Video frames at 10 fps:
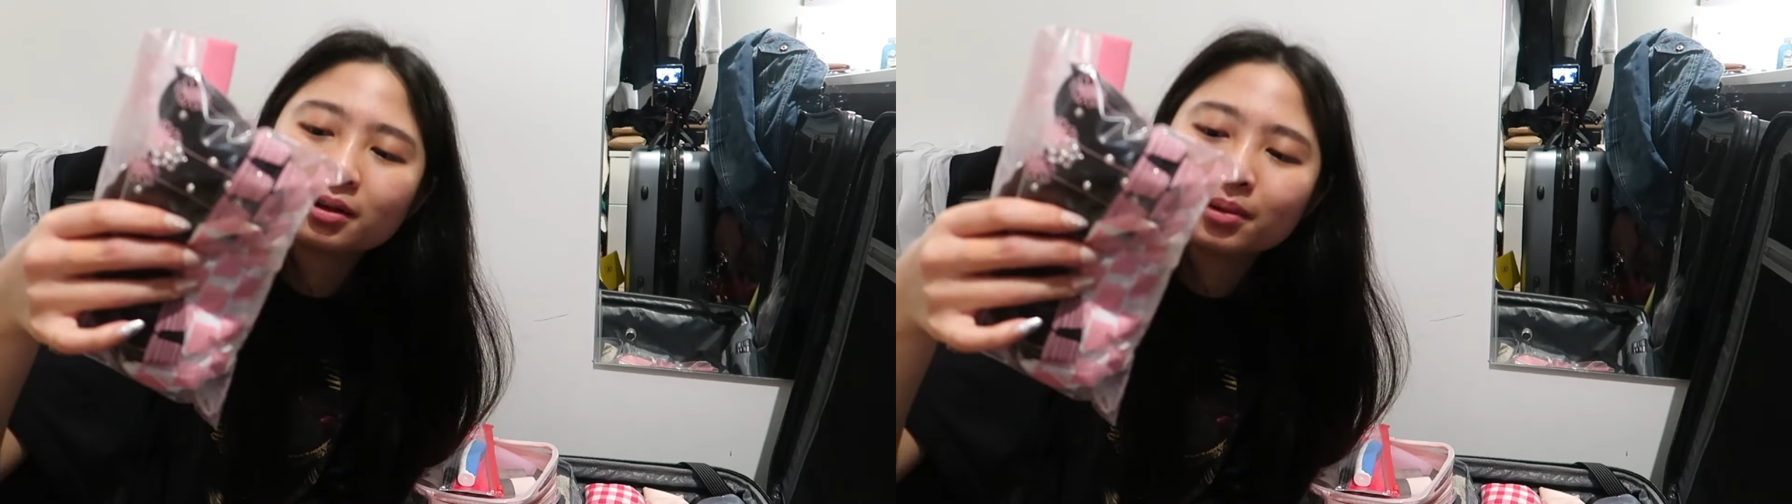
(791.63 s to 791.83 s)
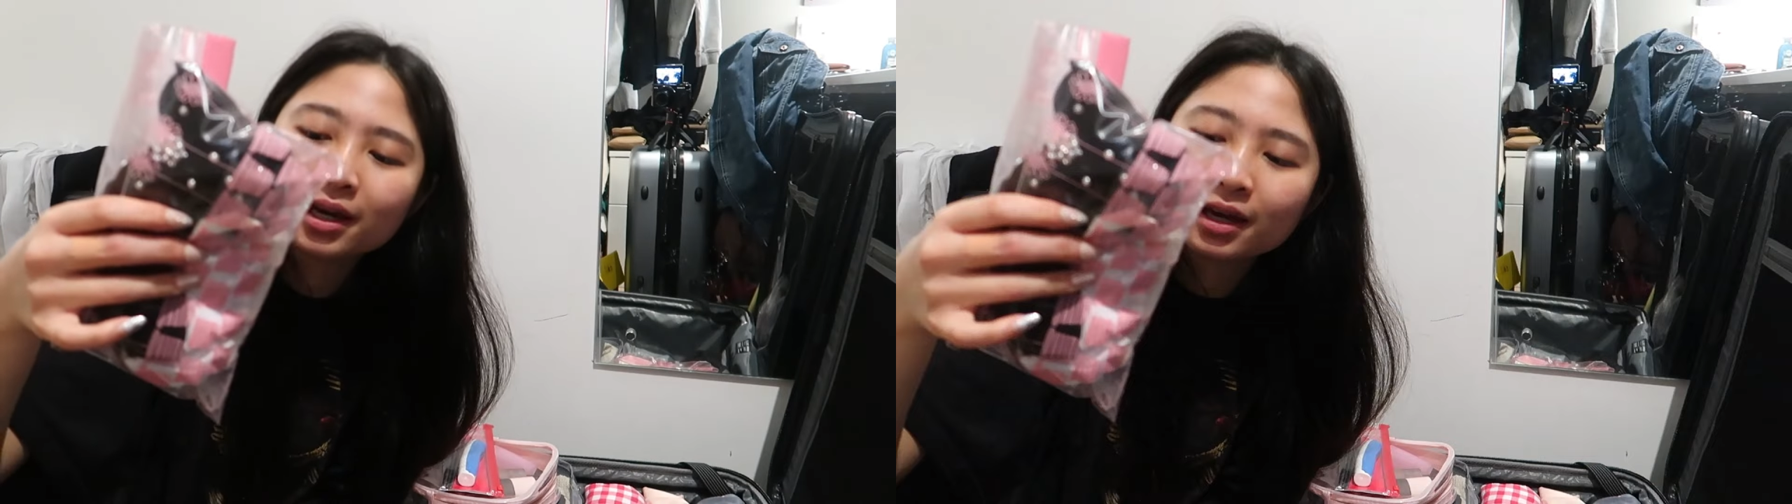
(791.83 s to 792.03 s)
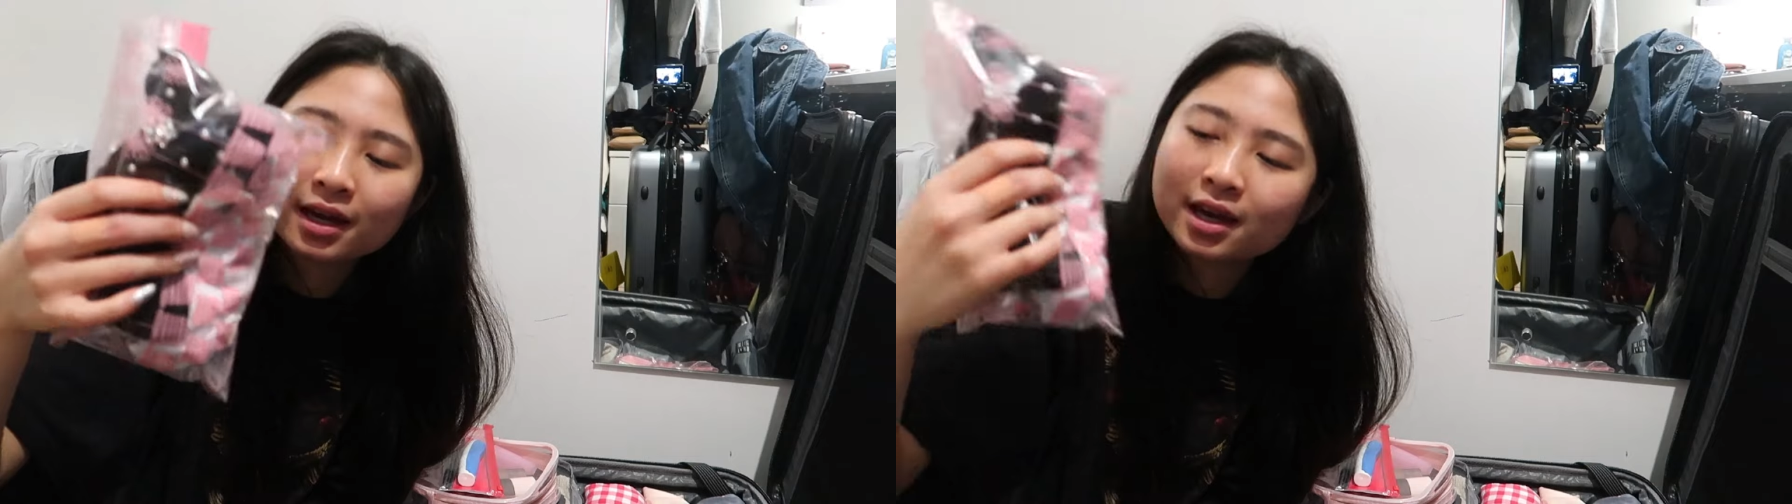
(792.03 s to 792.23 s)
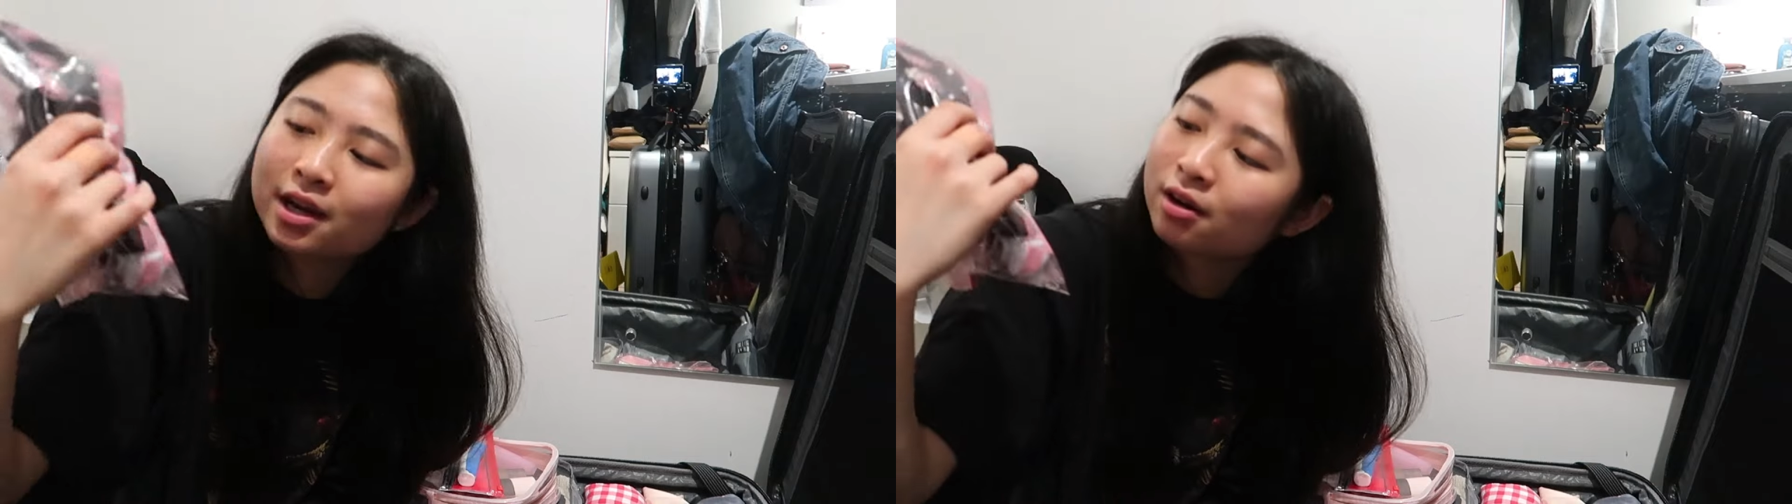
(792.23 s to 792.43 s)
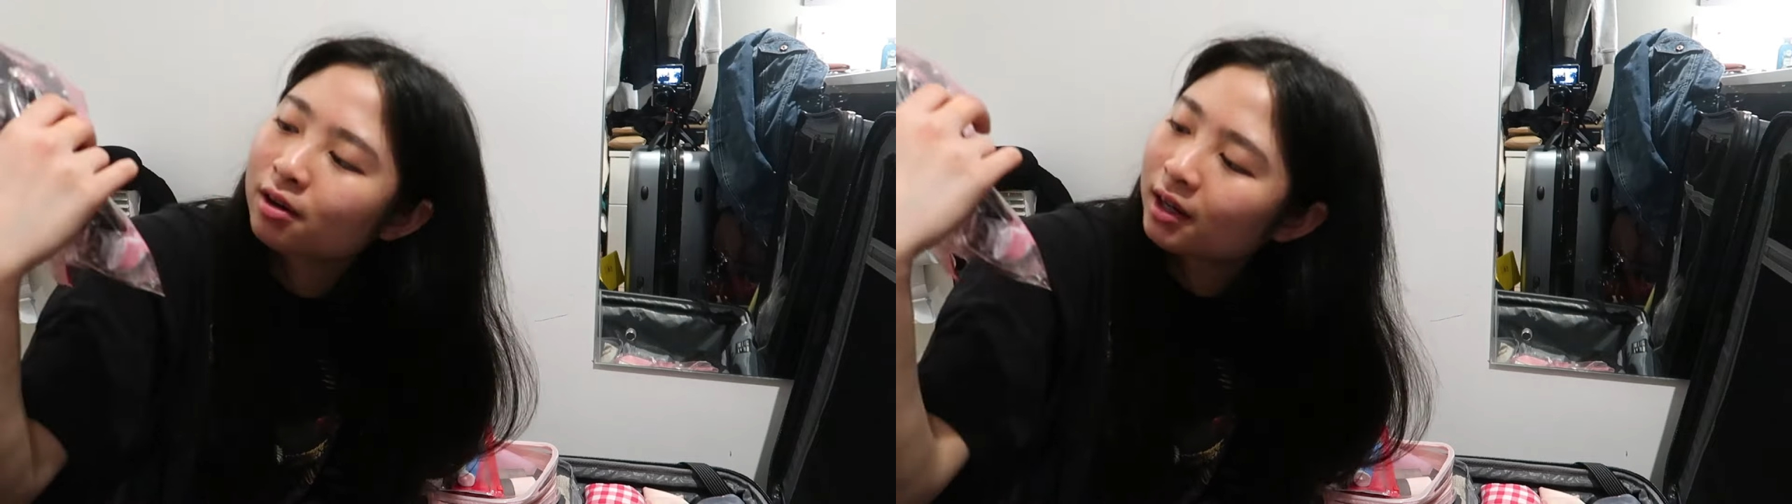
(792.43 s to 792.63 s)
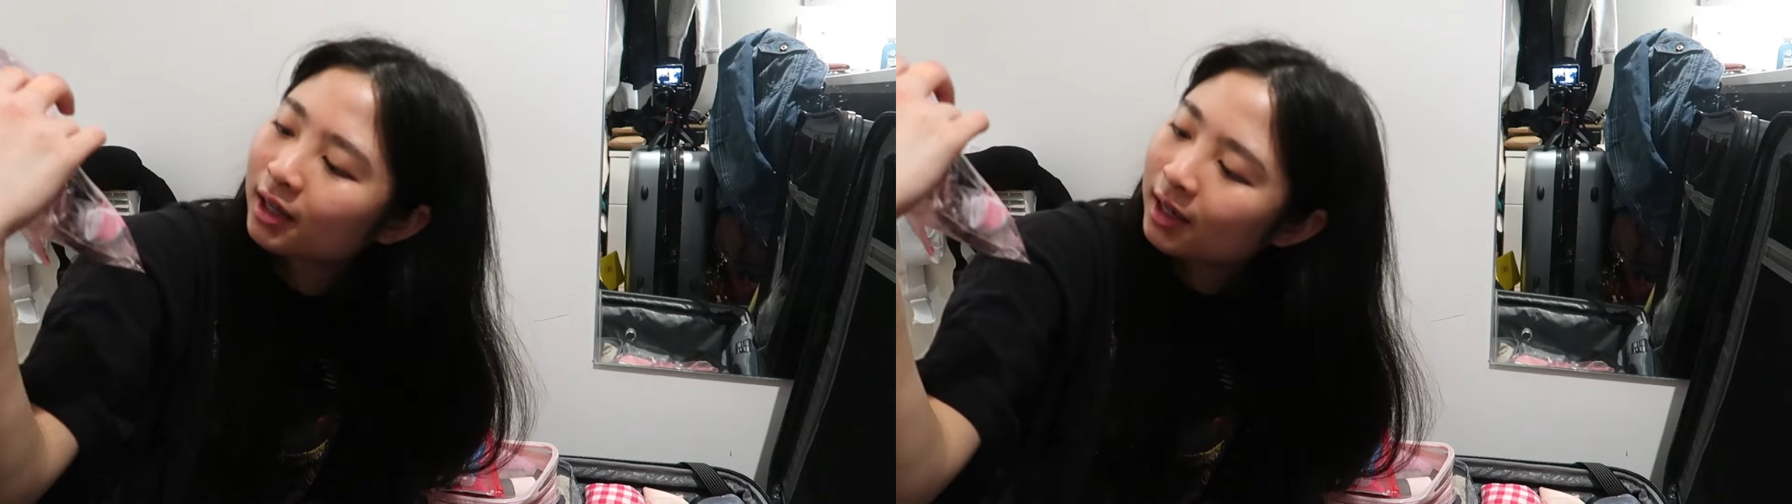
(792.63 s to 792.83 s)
my hair